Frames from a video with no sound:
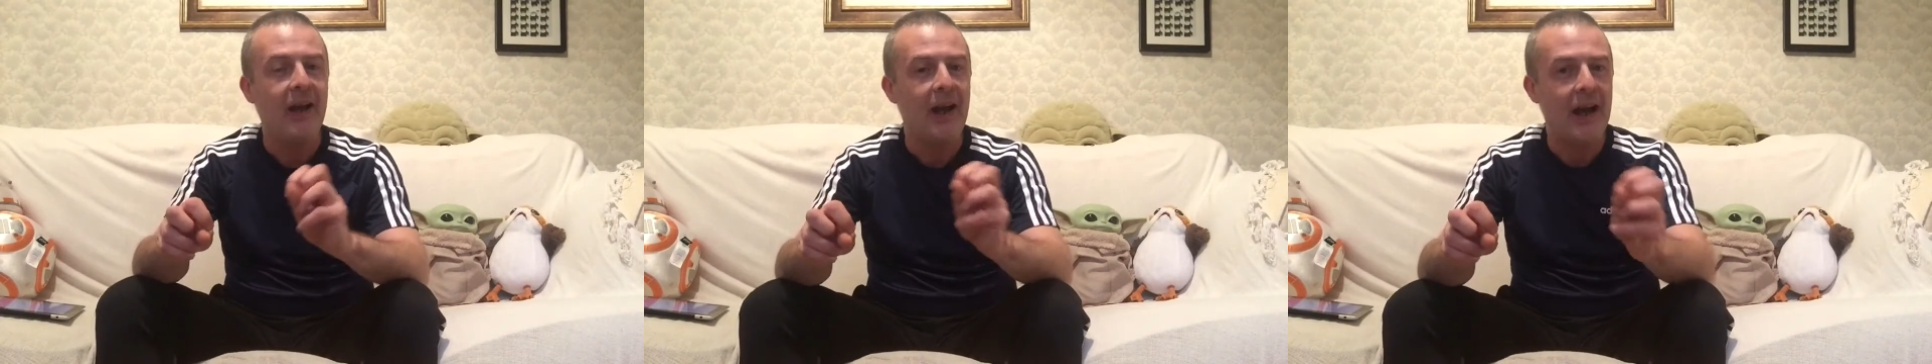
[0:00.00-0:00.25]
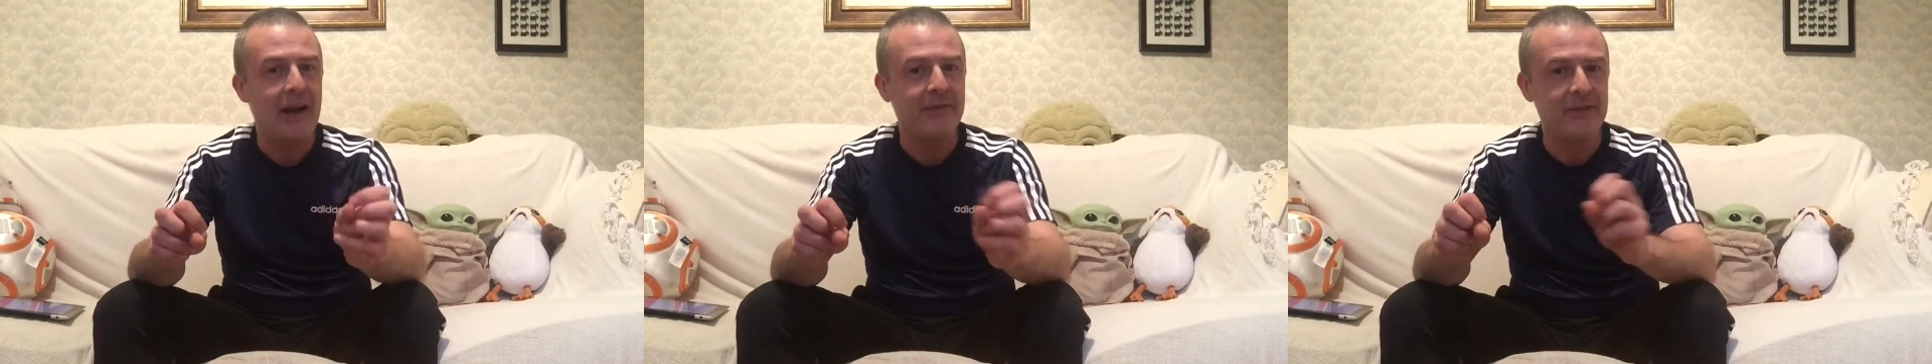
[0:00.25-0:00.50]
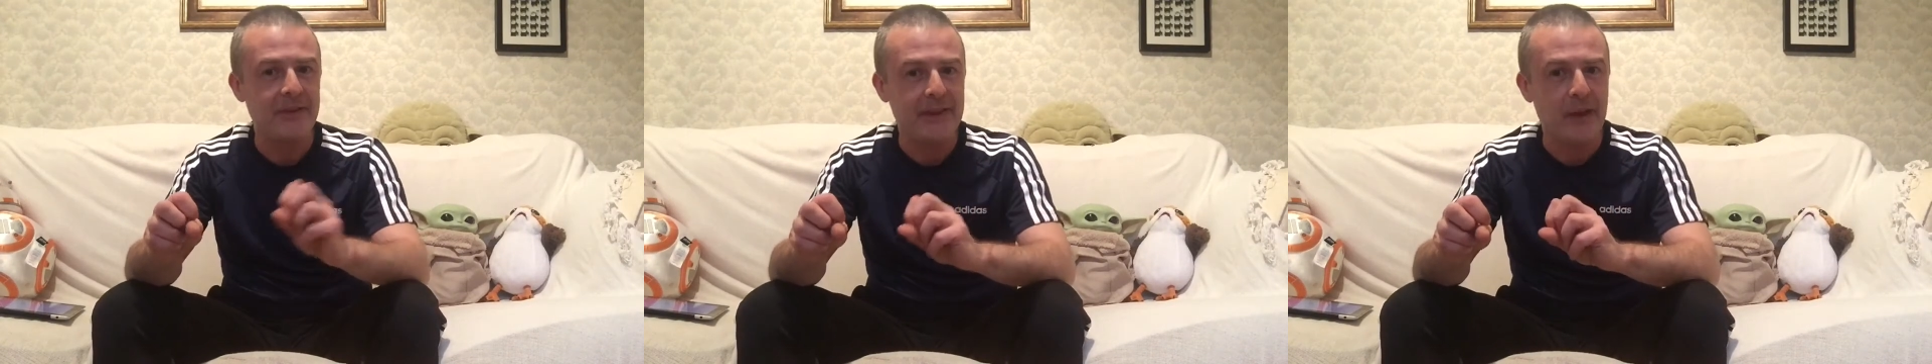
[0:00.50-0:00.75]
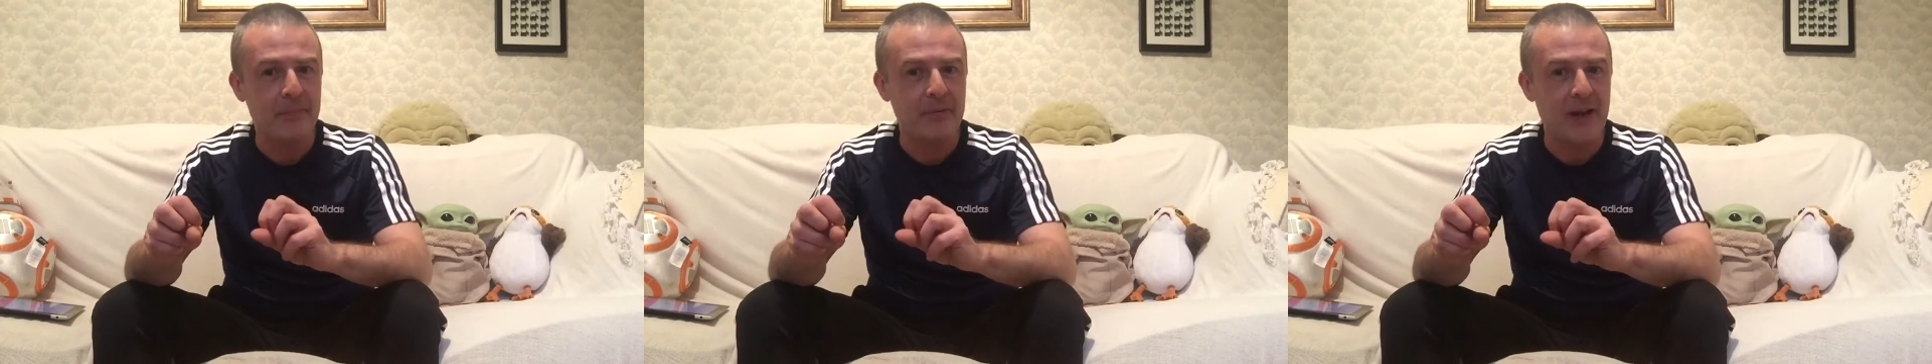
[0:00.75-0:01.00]
after the
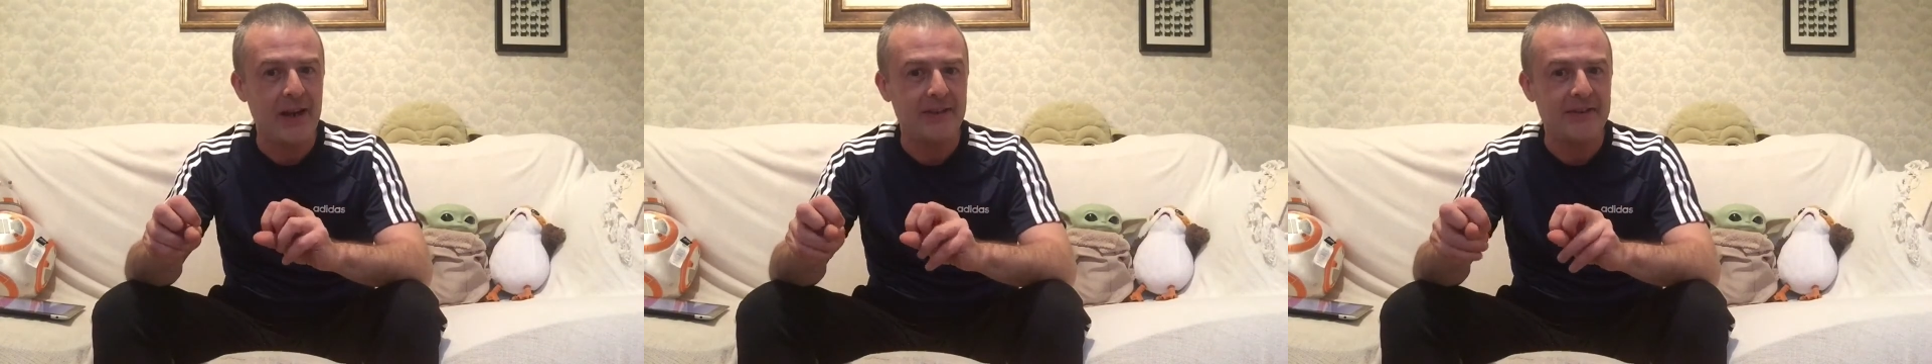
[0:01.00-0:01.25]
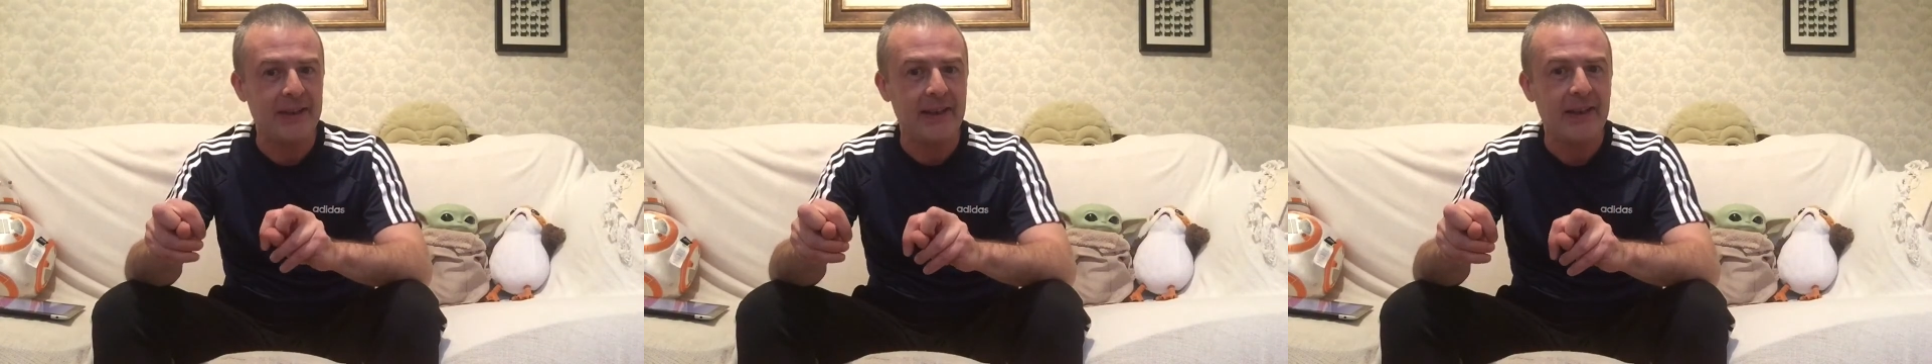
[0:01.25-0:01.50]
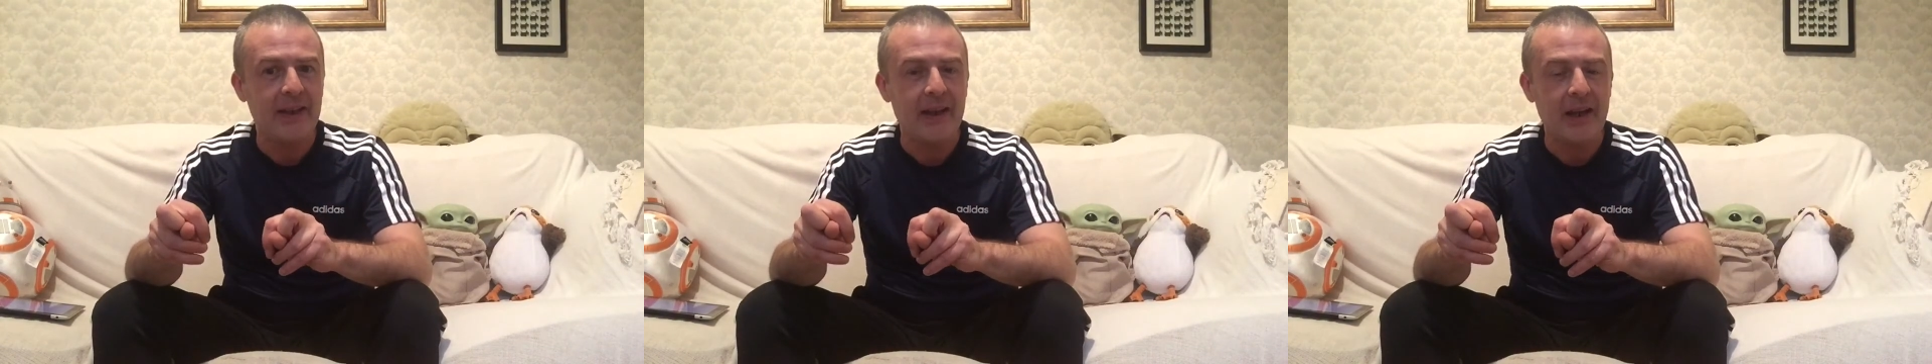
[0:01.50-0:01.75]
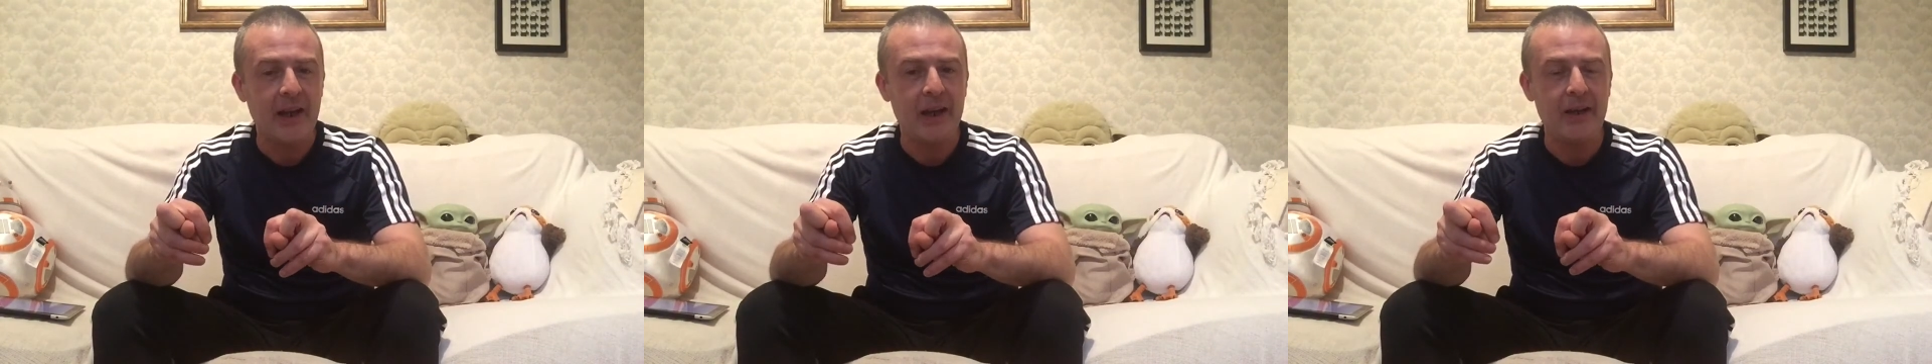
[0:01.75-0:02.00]
uprising
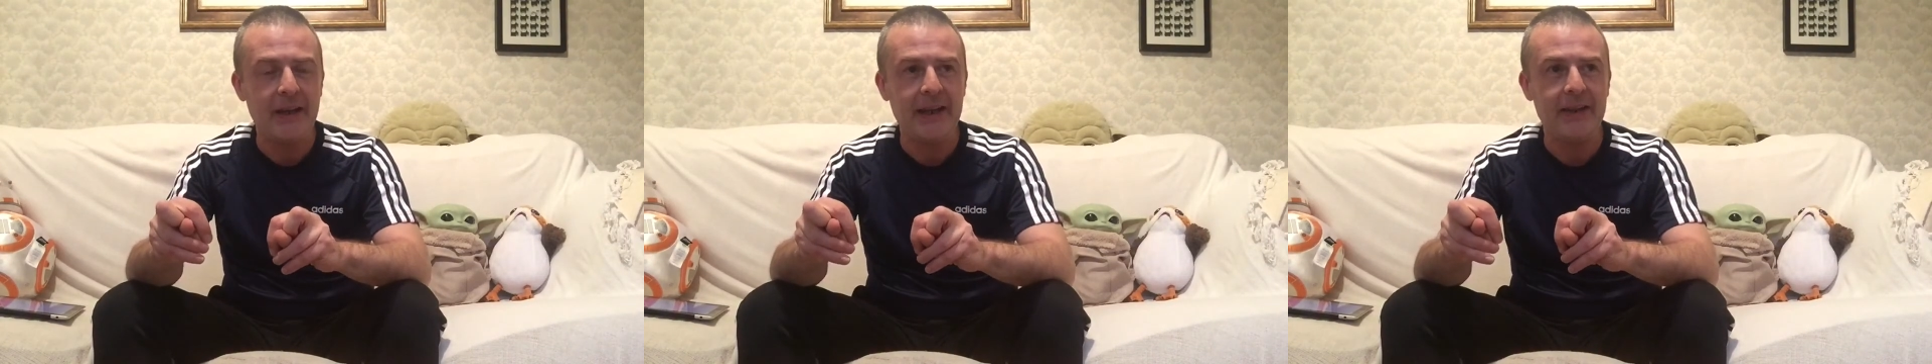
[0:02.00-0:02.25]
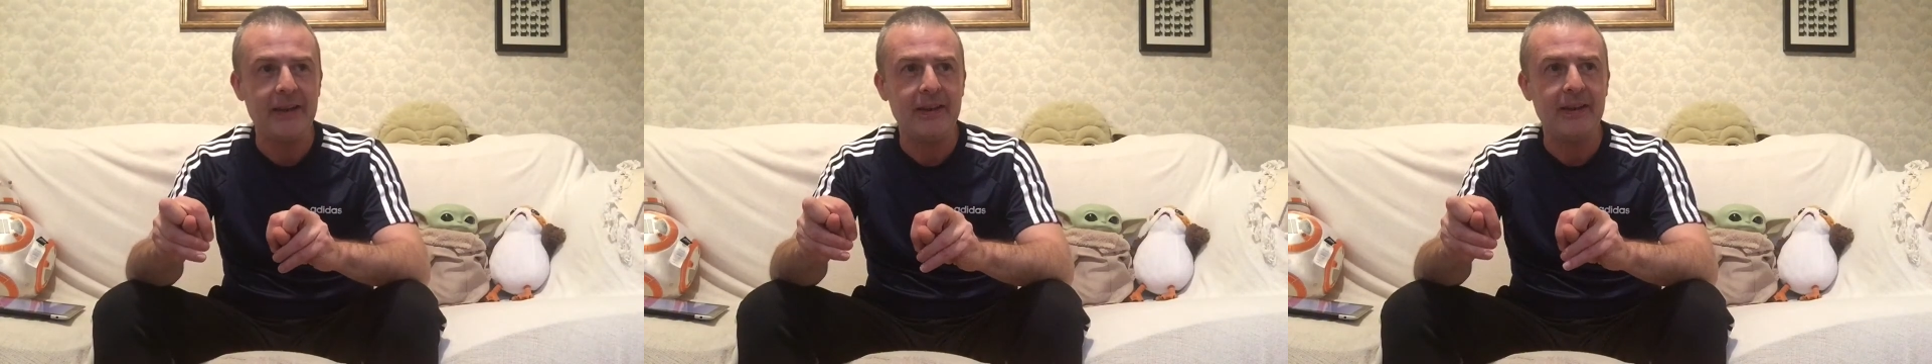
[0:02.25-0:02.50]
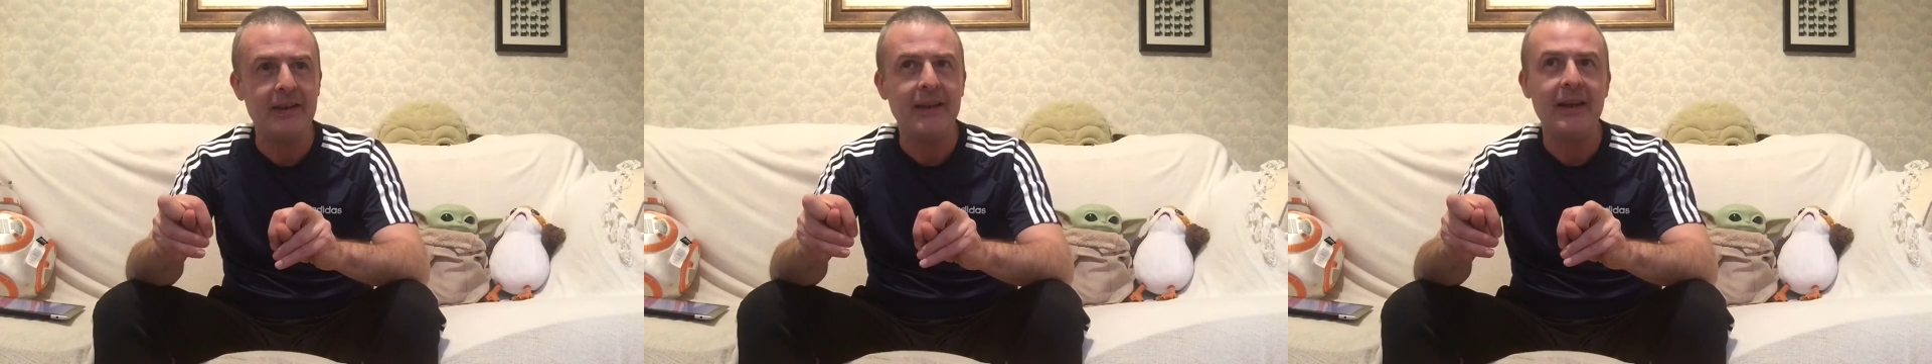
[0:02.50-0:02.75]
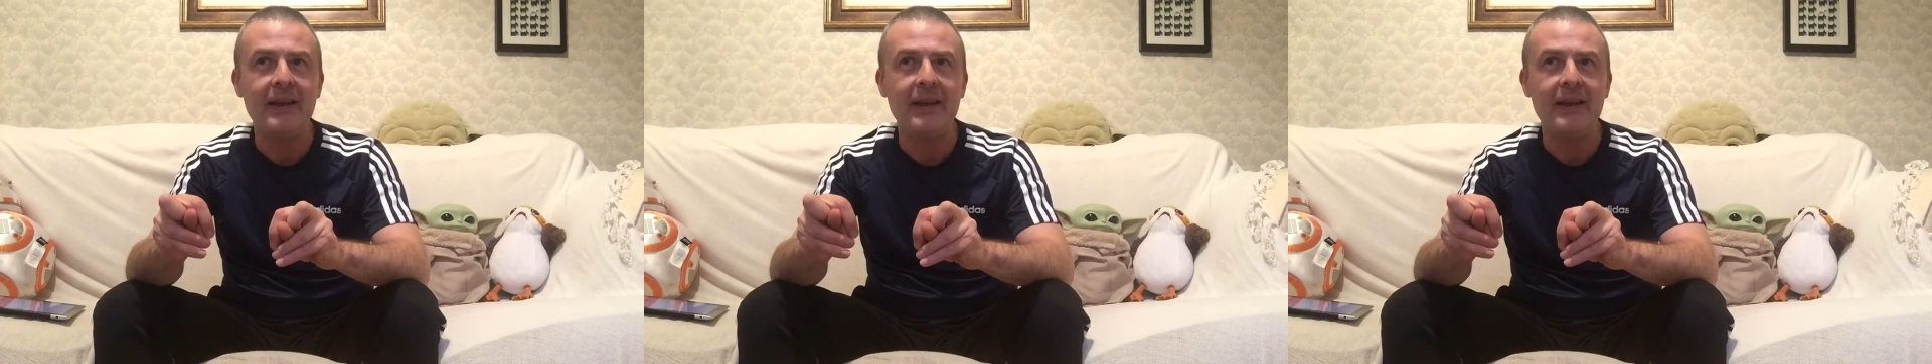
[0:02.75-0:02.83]
uh, in